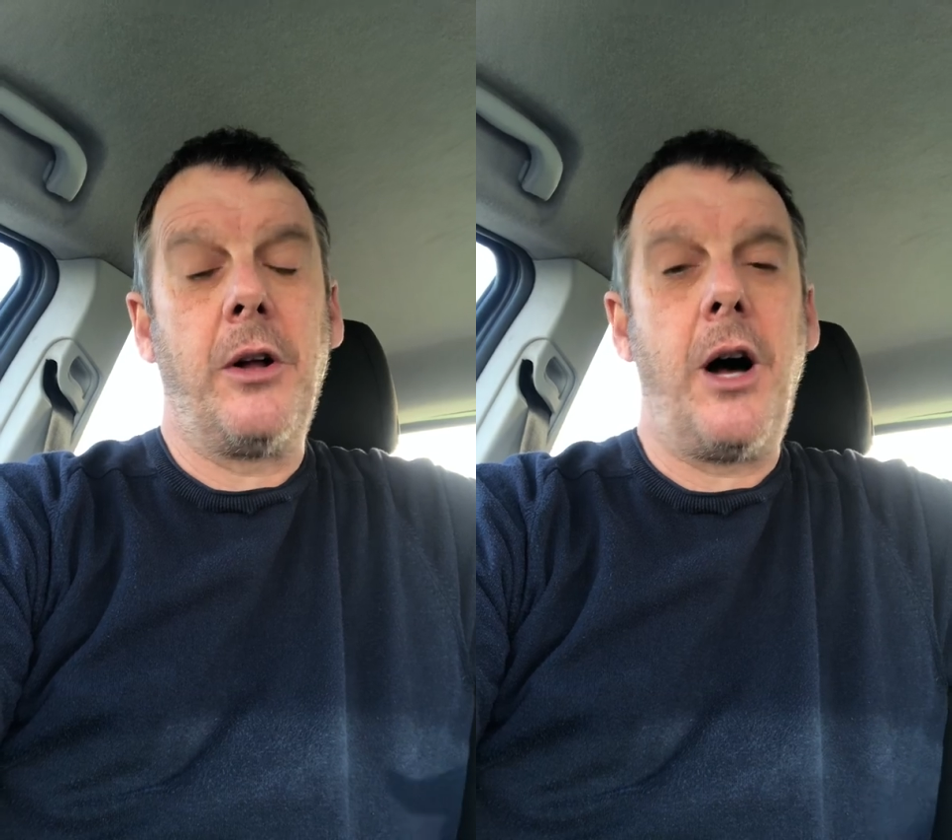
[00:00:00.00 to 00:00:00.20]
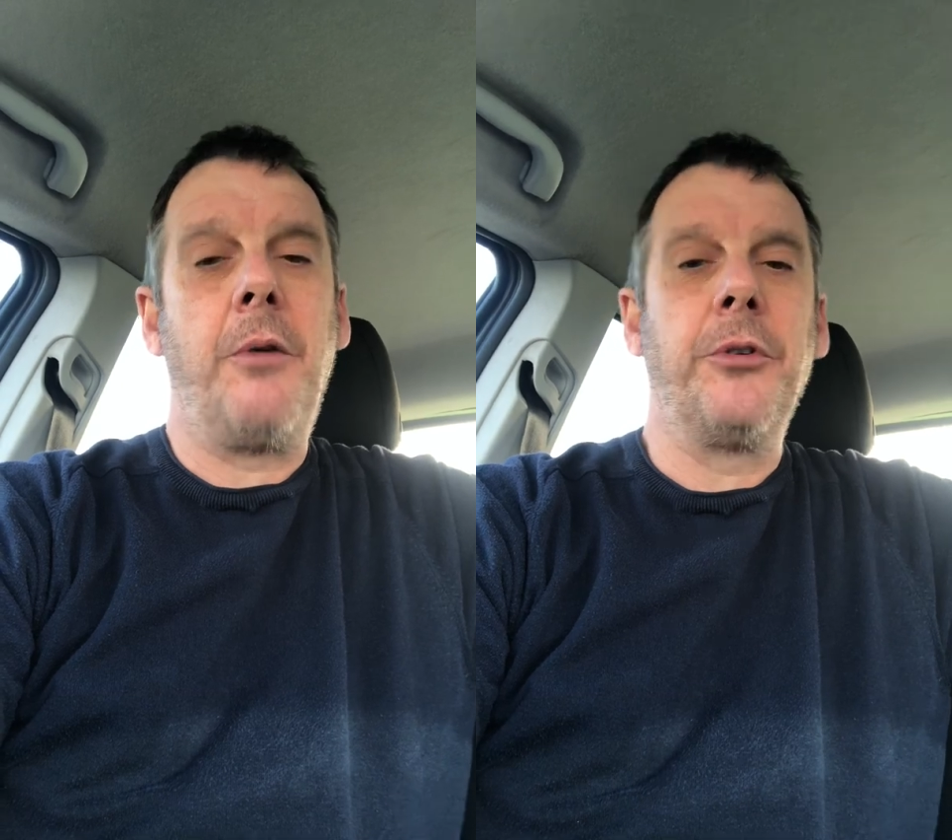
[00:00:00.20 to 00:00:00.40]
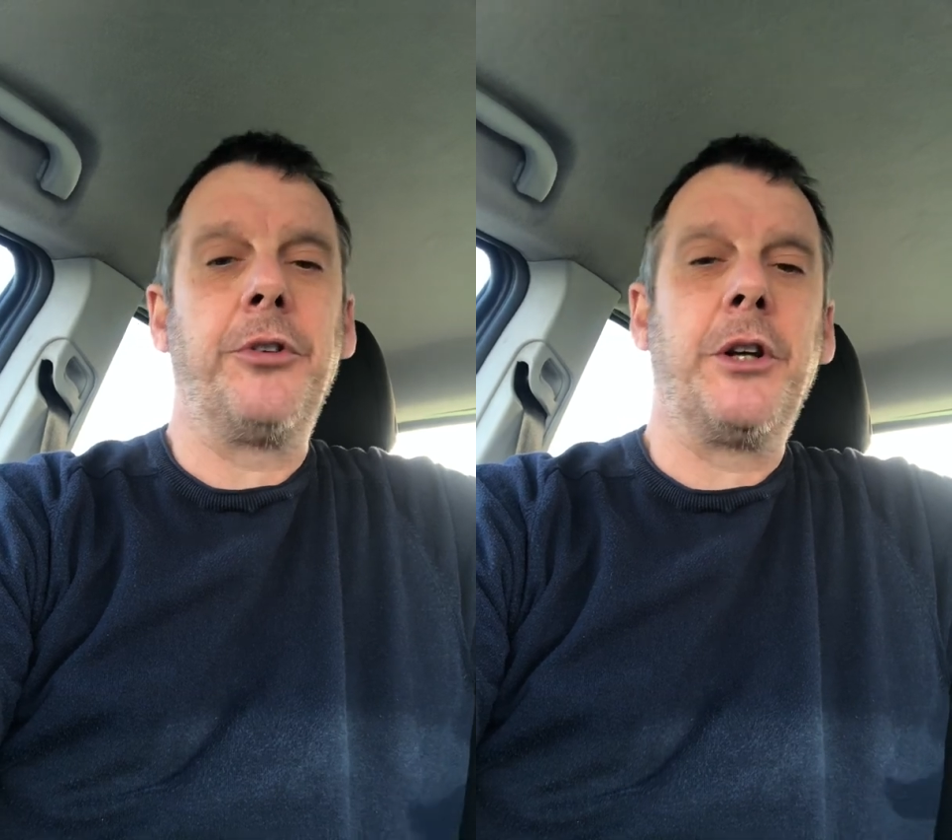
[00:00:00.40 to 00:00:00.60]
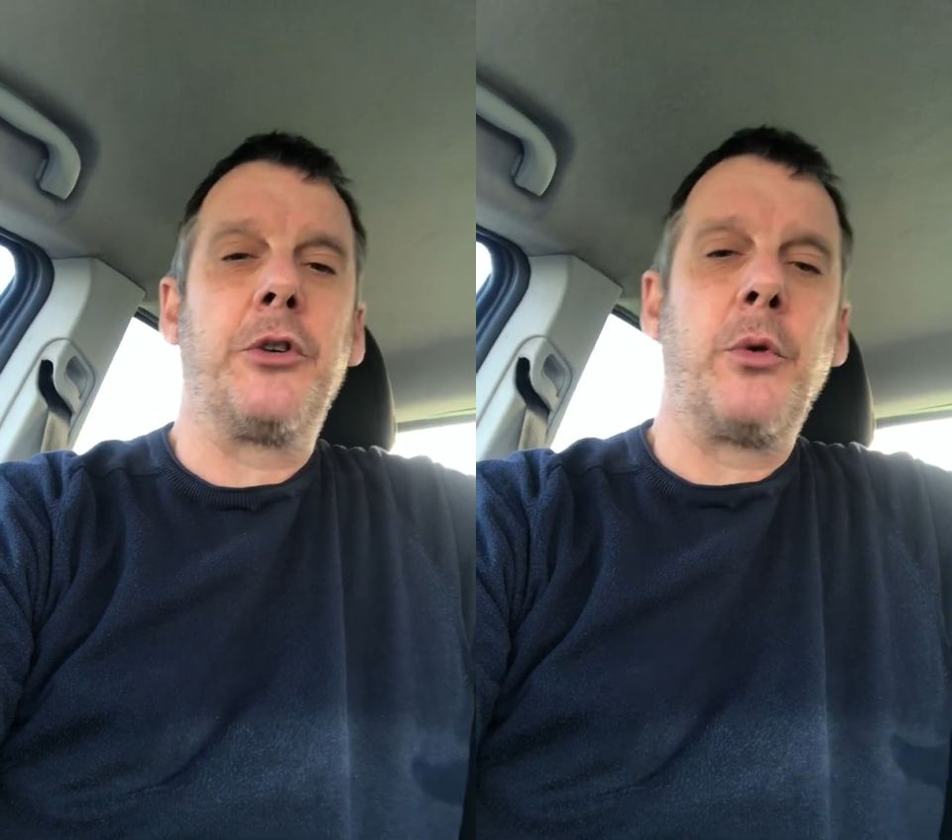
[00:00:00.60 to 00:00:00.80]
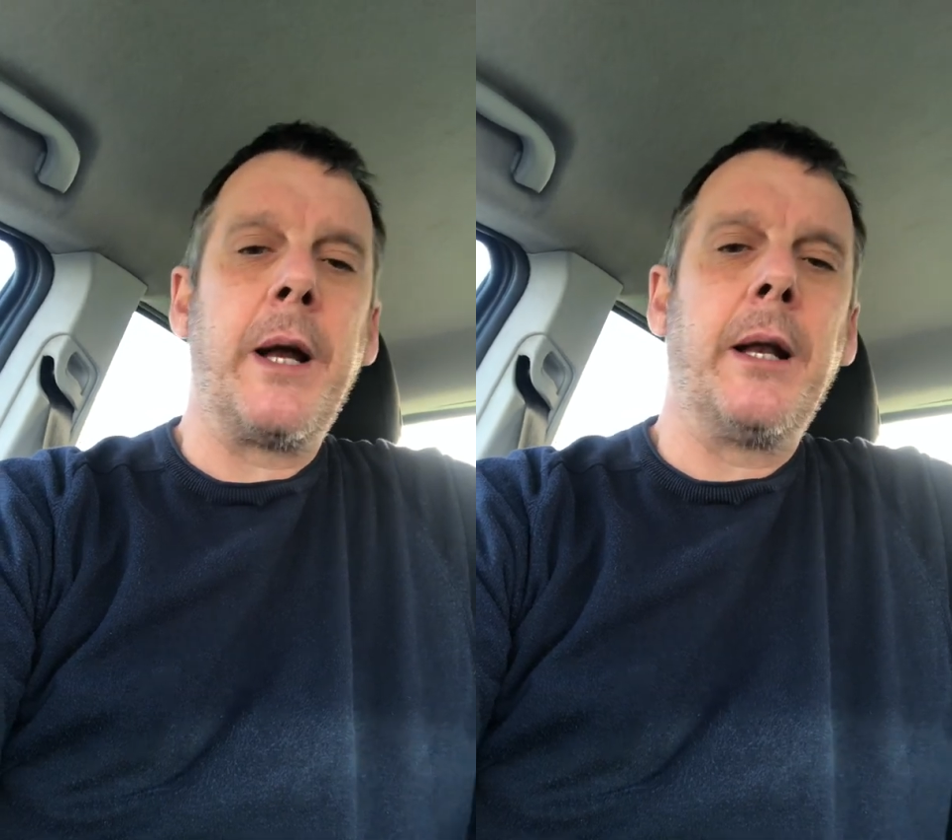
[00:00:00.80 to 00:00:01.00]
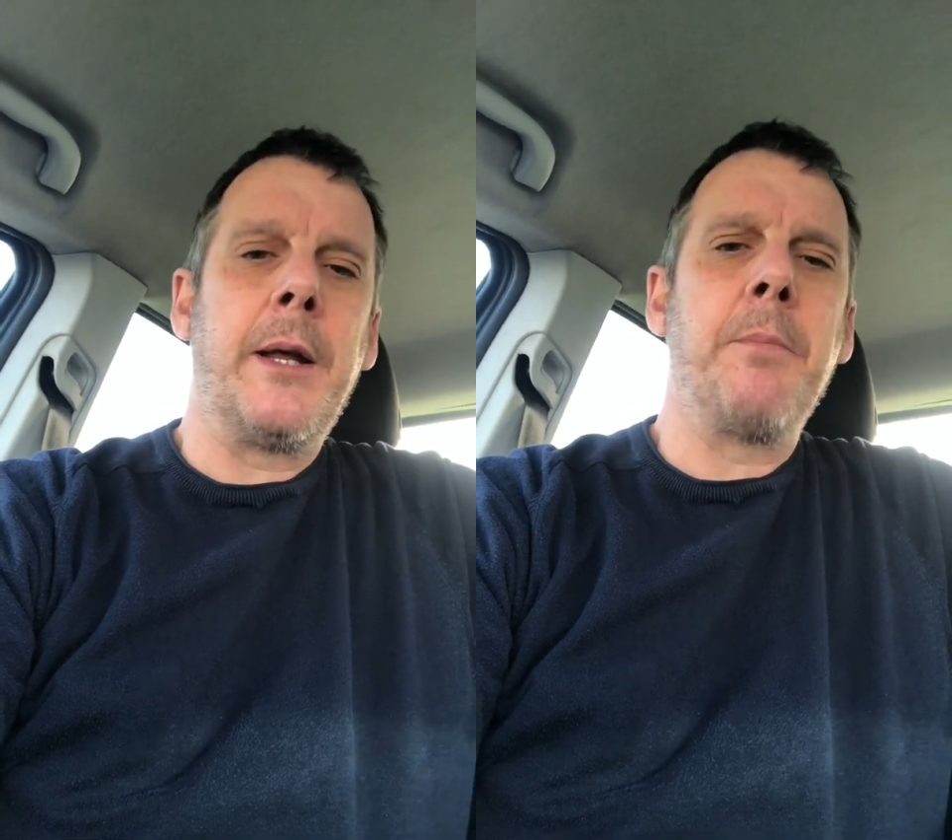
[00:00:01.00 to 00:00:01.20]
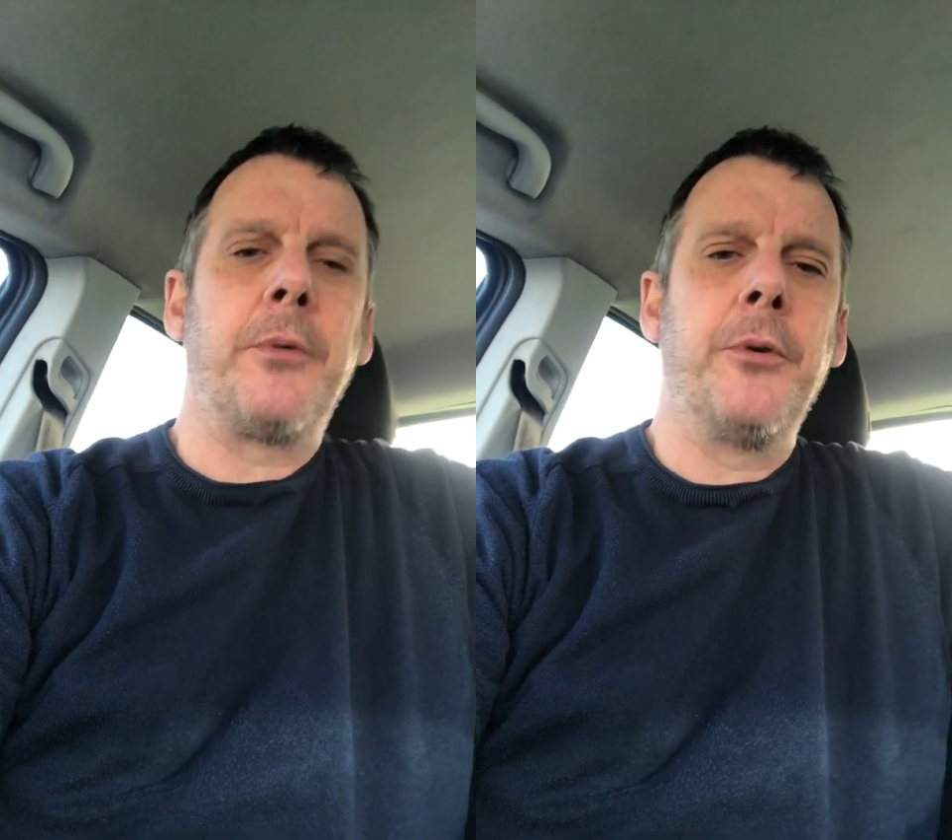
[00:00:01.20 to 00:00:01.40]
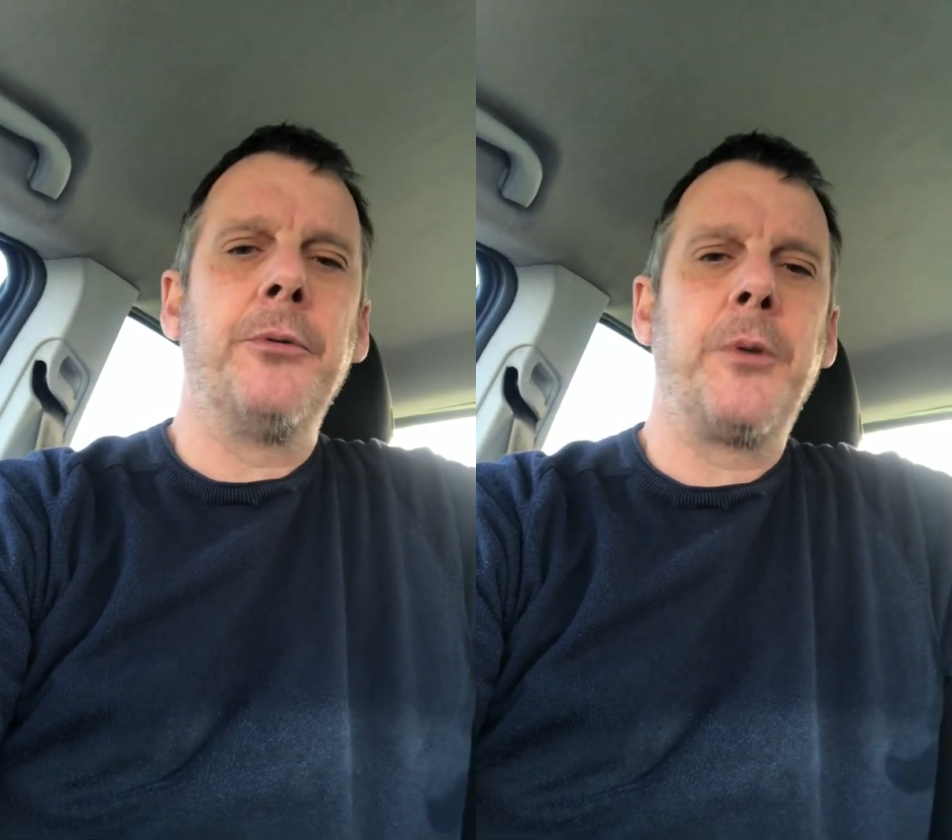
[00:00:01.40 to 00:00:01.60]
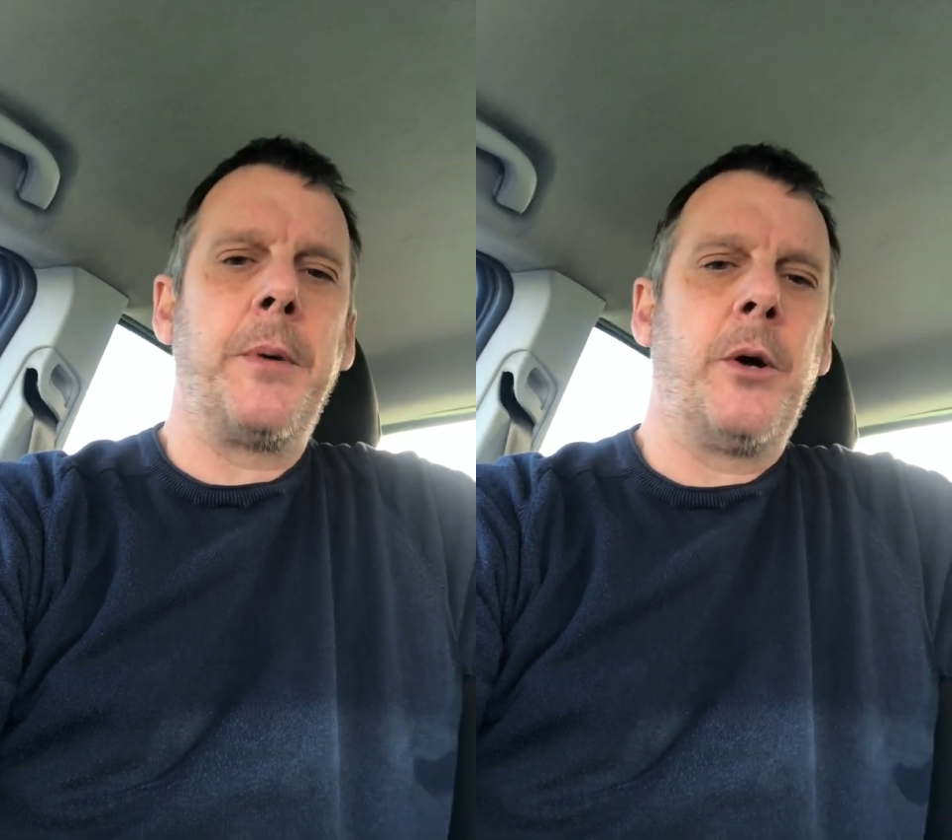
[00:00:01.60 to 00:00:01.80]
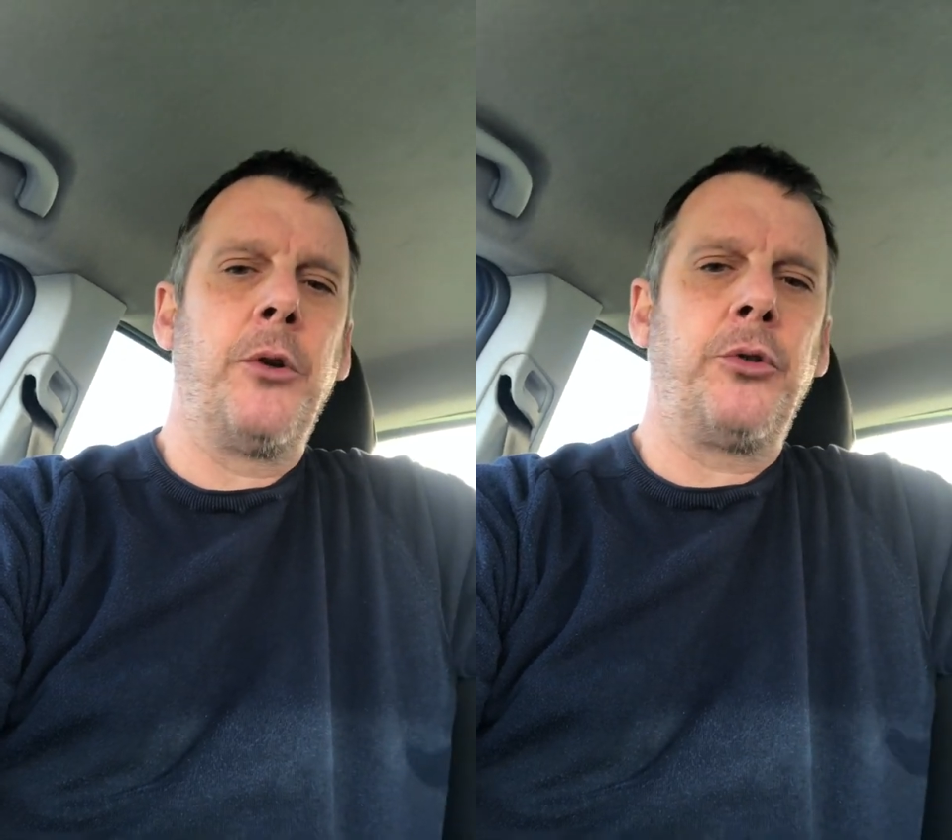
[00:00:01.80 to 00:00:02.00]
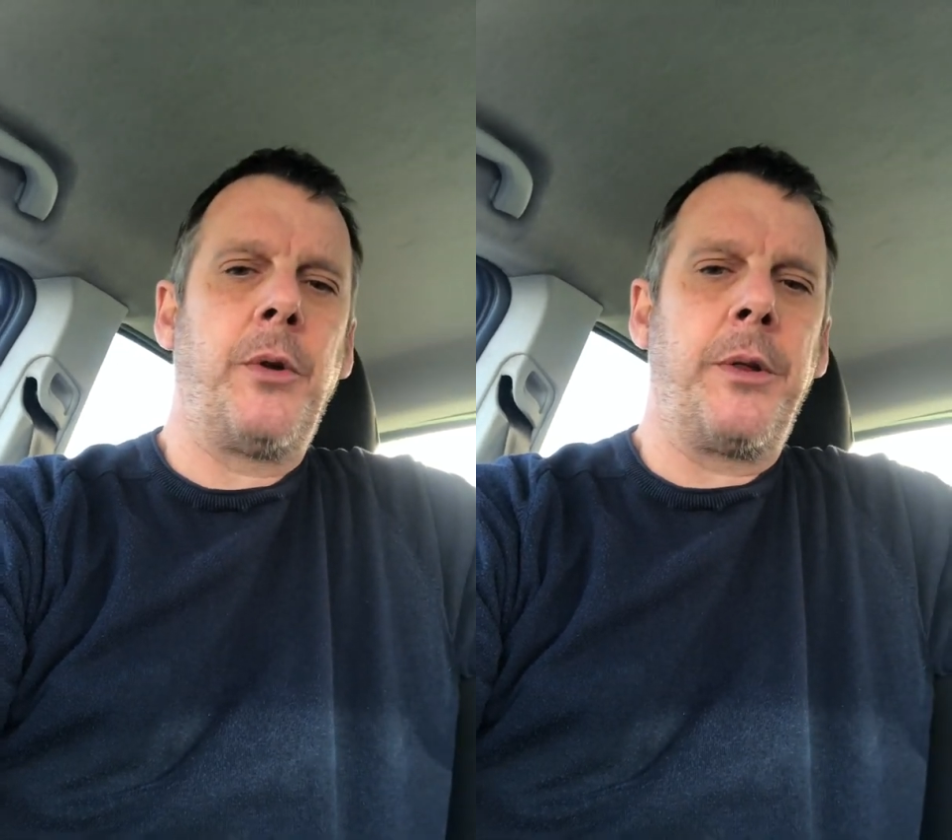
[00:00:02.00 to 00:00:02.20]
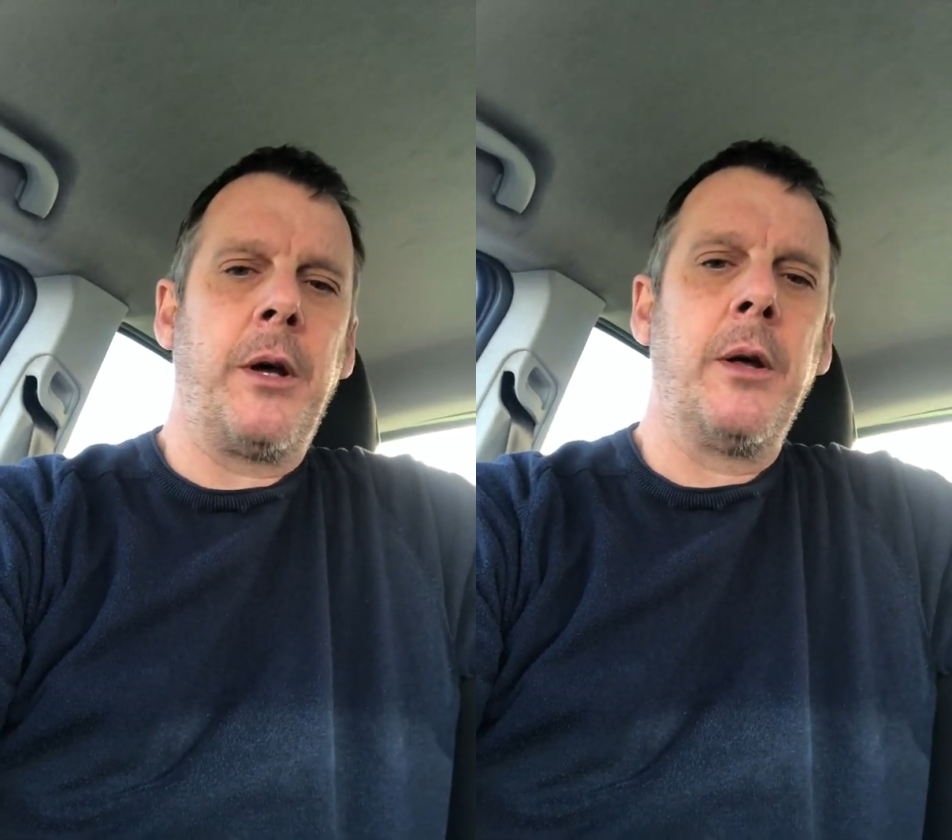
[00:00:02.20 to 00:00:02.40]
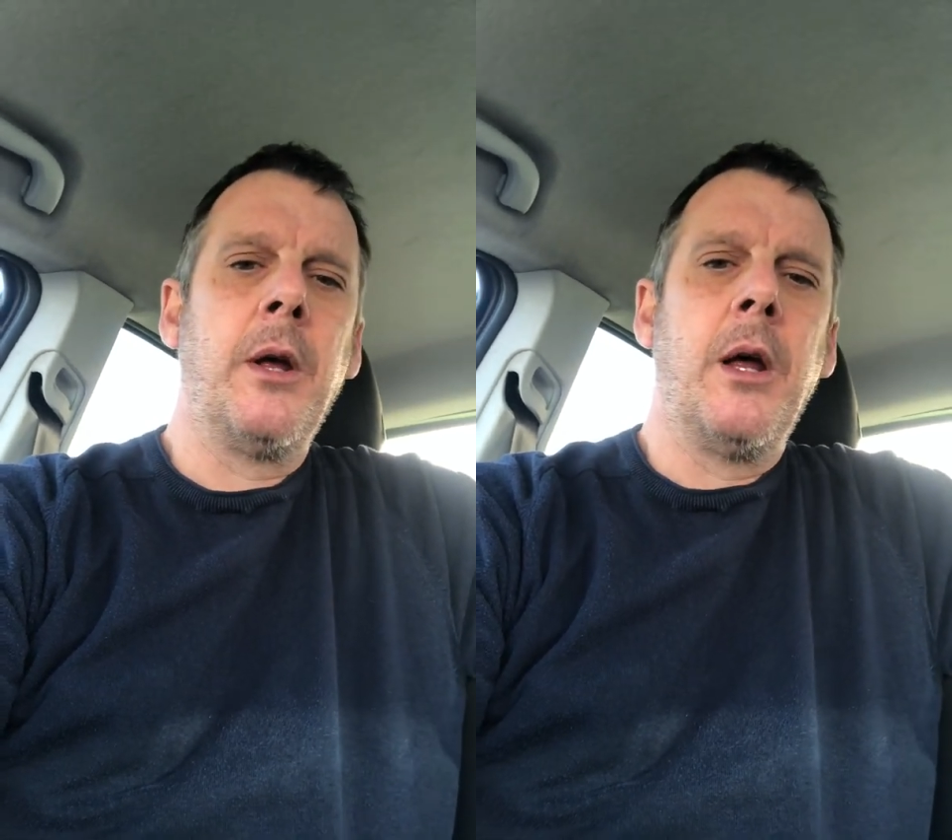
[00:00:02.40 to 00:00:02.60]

obviously greatly improved to be honest with you